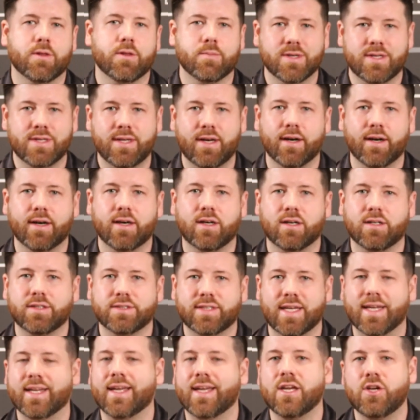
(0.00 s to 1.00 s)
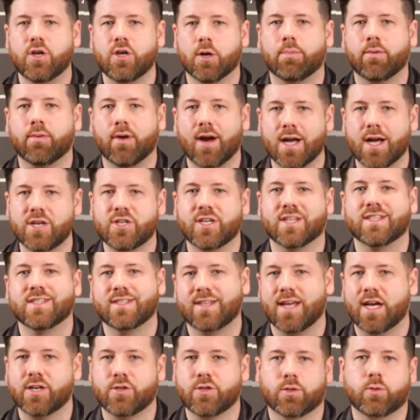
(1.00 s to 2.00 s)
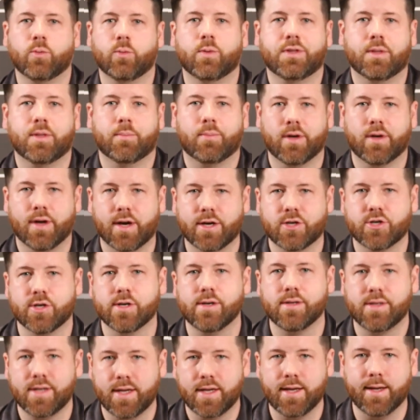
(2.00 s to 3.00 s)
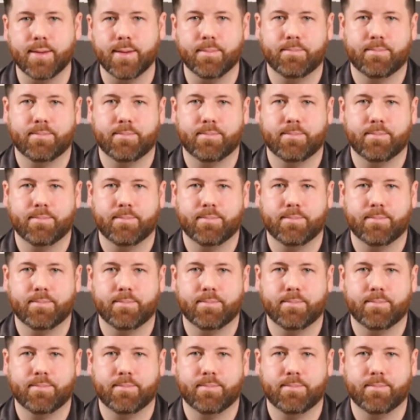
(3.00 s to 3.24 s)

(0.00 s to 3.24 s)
the materials and get your project scheduled with the production team.